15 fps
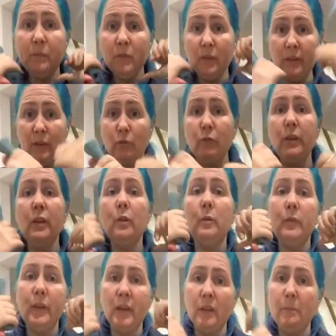So that's really good
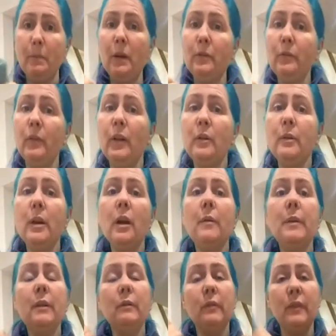for getting the blood flow
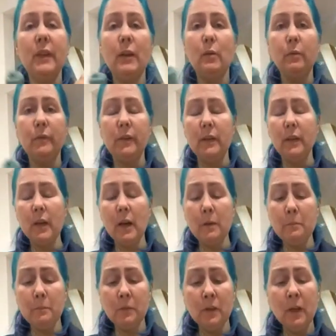going and for the healthy
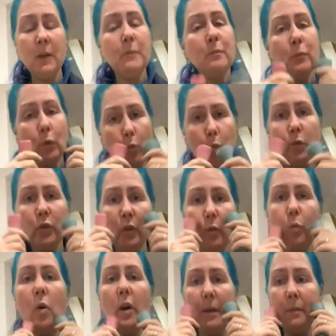gums. Also
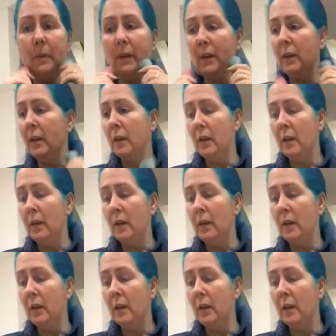wiping